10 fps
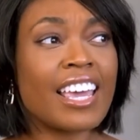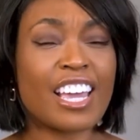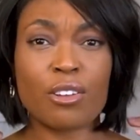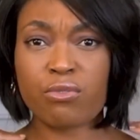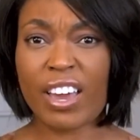
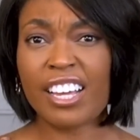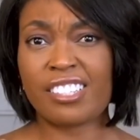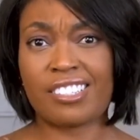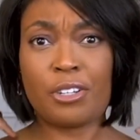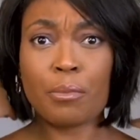it
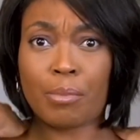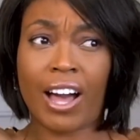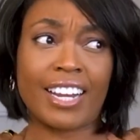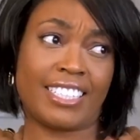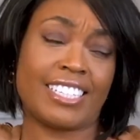affects your
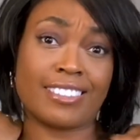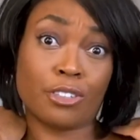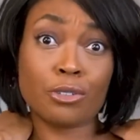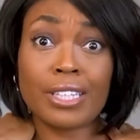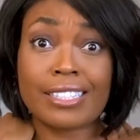body. It's
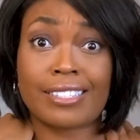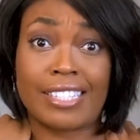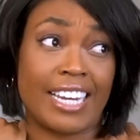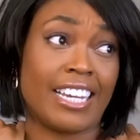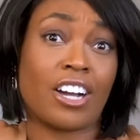literally
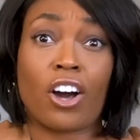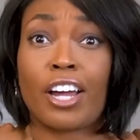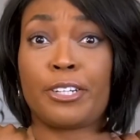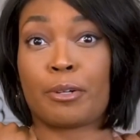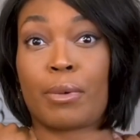sitting
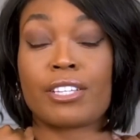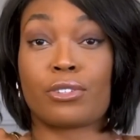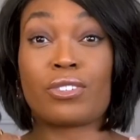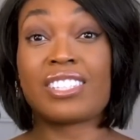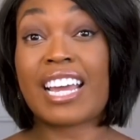on your
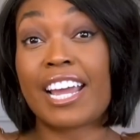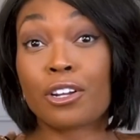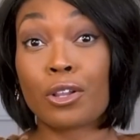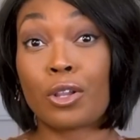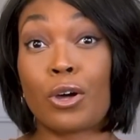muscles.
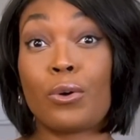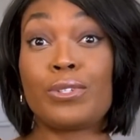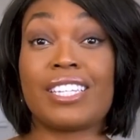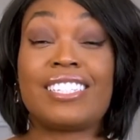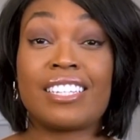Tighter
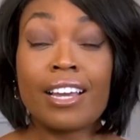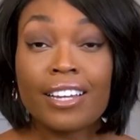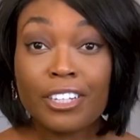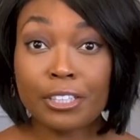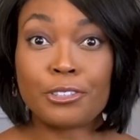clothes is
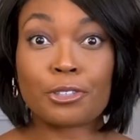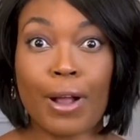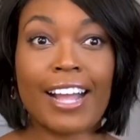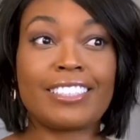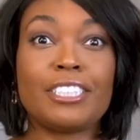
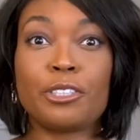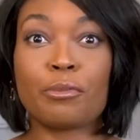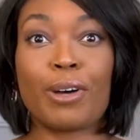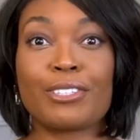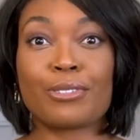contracting your
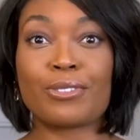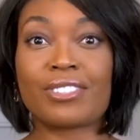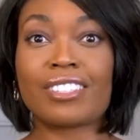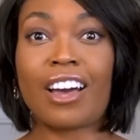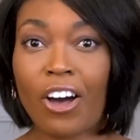
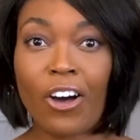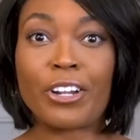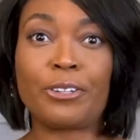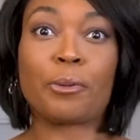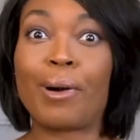muscles
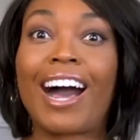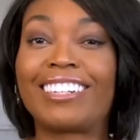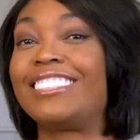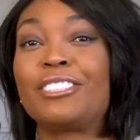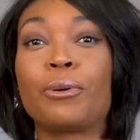on your
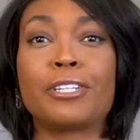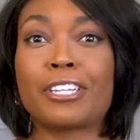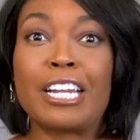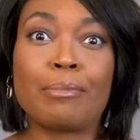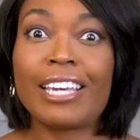body. So it's
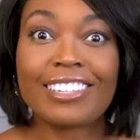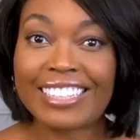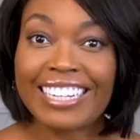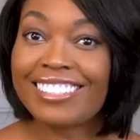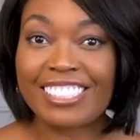going to make you
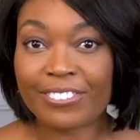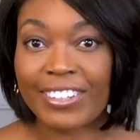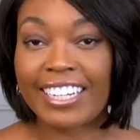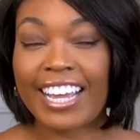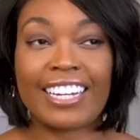dance
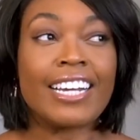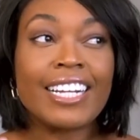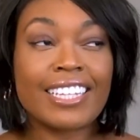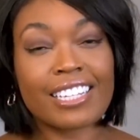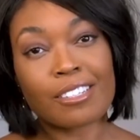different. And
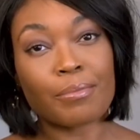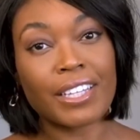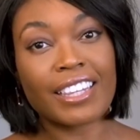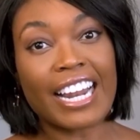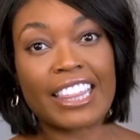that's
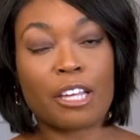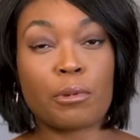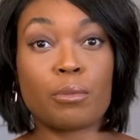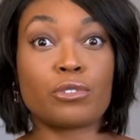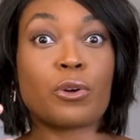something that I think
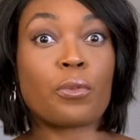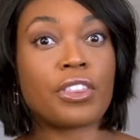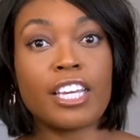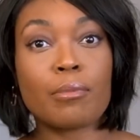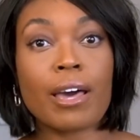people don't
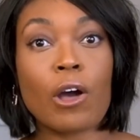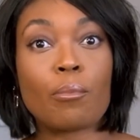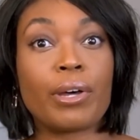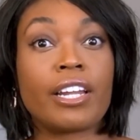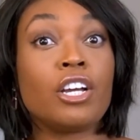think
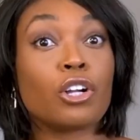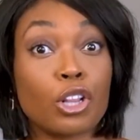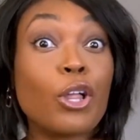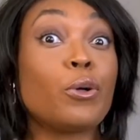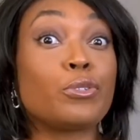about, but
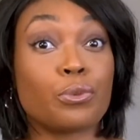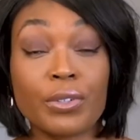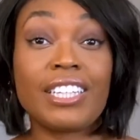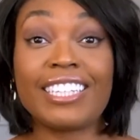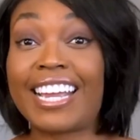clothes
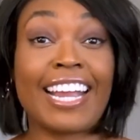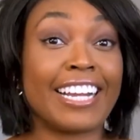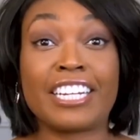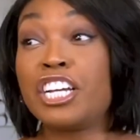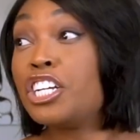really
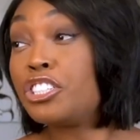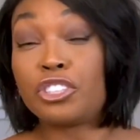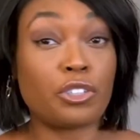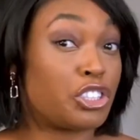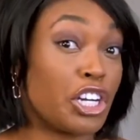can
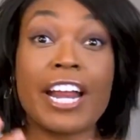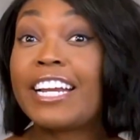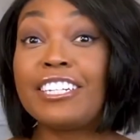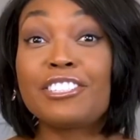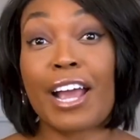
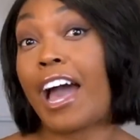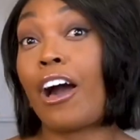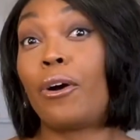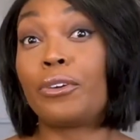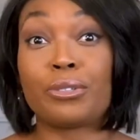change
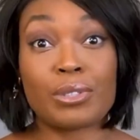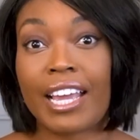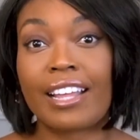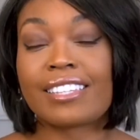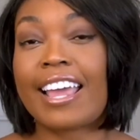how you
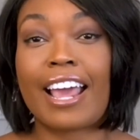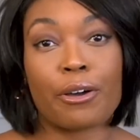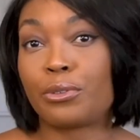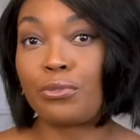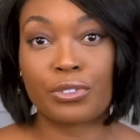dance and how you